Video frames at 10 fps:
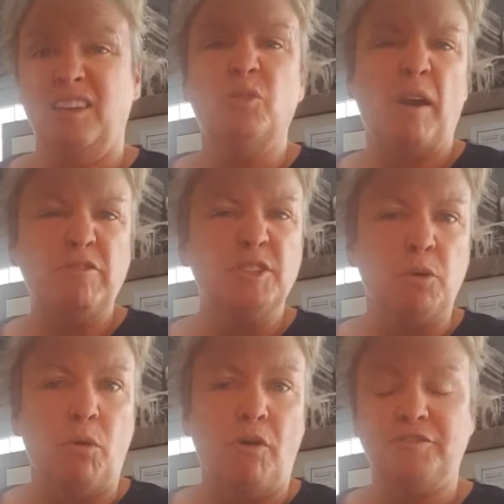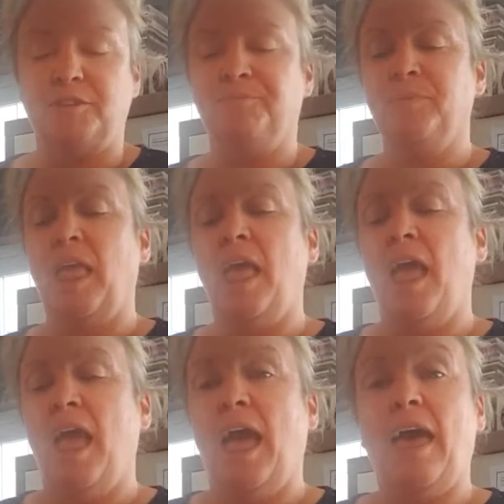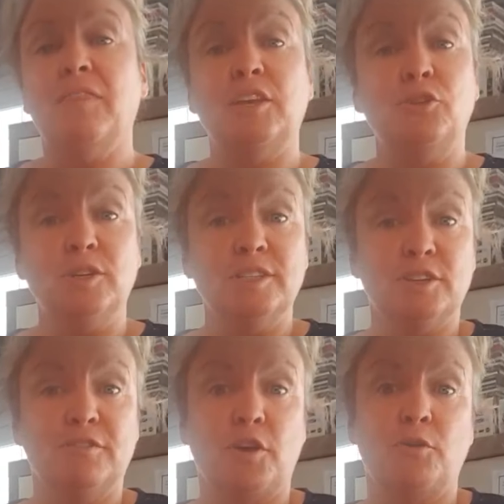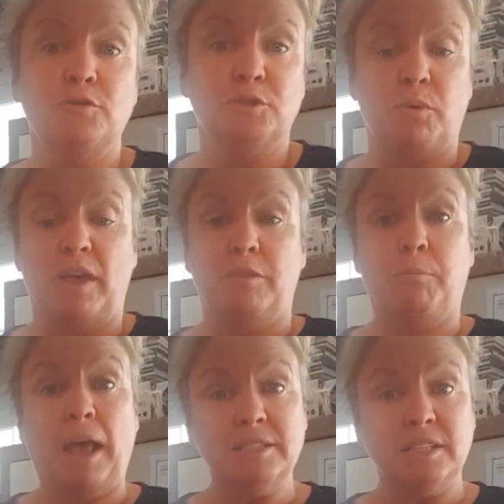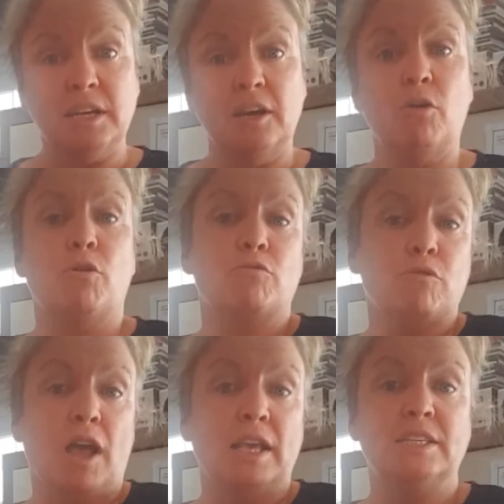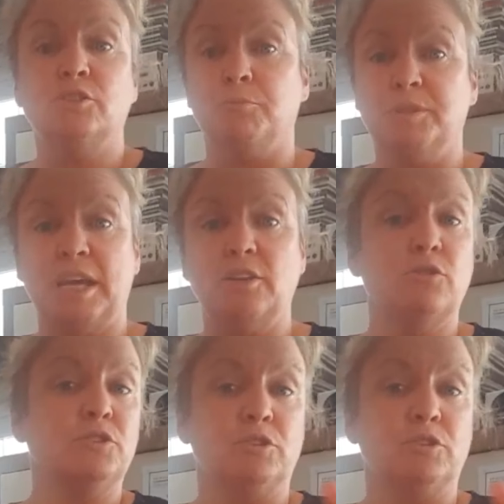you know, every so often. And then you can serve those with pasta or rice or potatoes